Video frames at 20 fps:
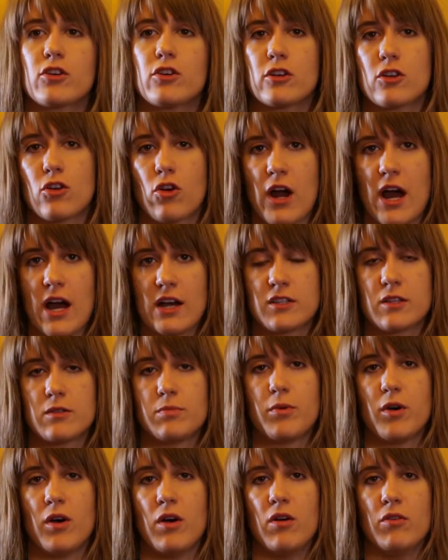a good
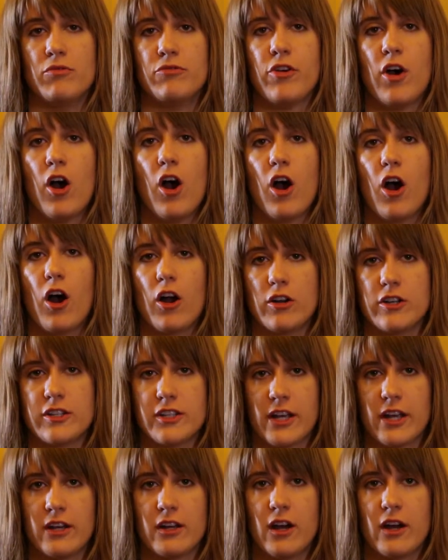grasp of our
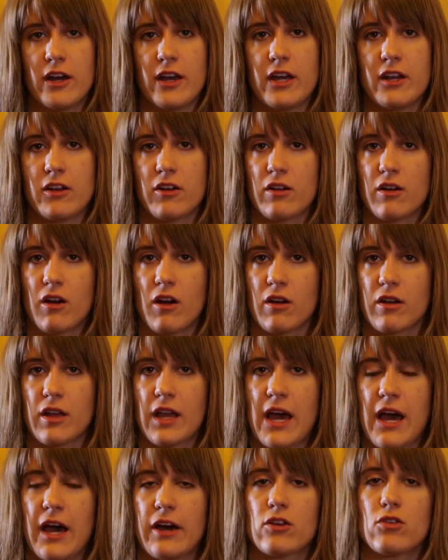data and our
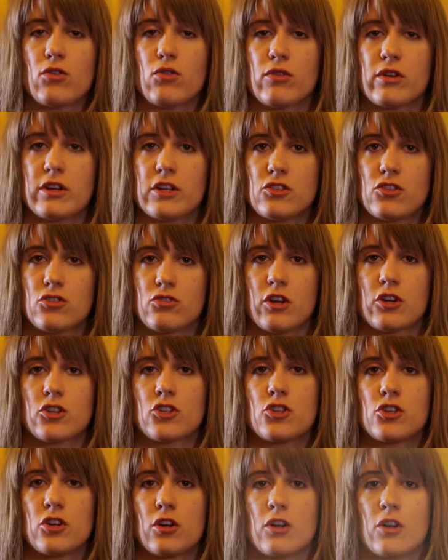category
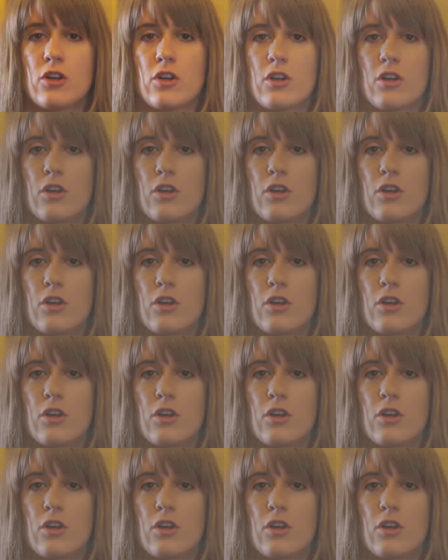structure.